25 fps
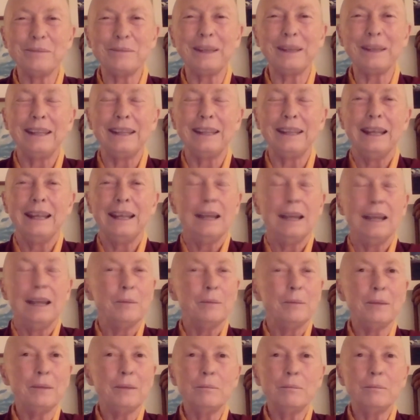But
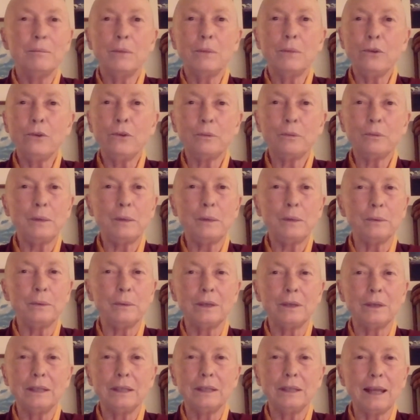but most people
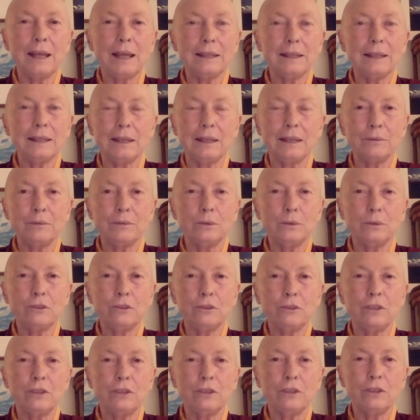are not that
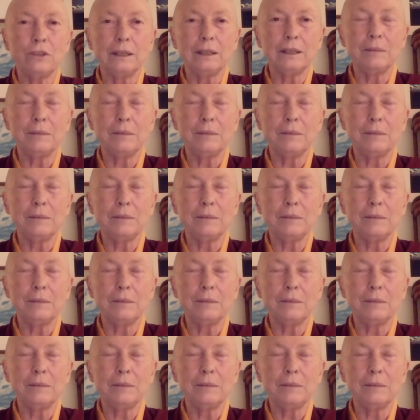fortunate.